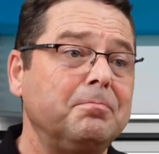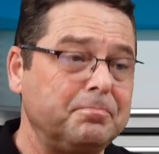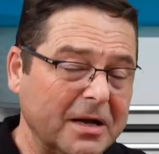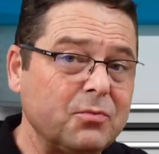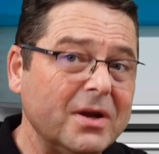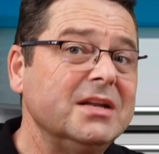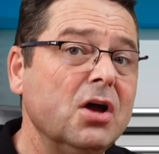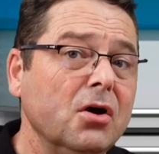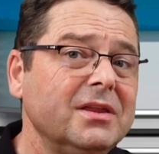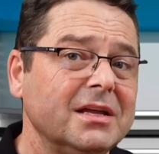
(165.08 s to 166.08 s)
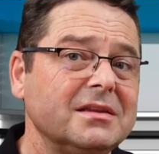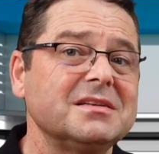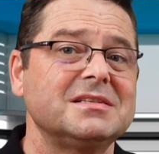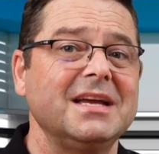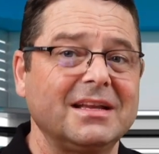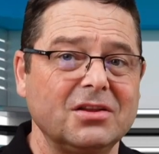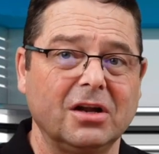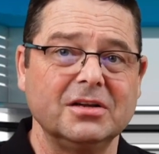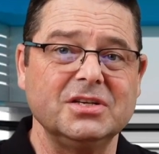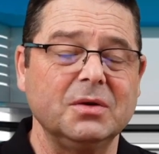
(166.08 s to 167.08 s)
But we know that this
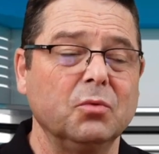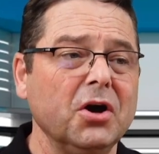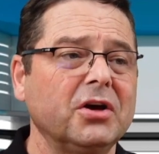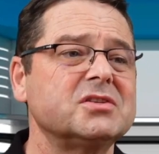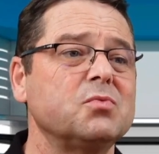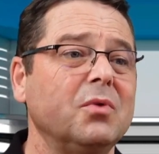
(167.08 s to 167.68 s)
technology works.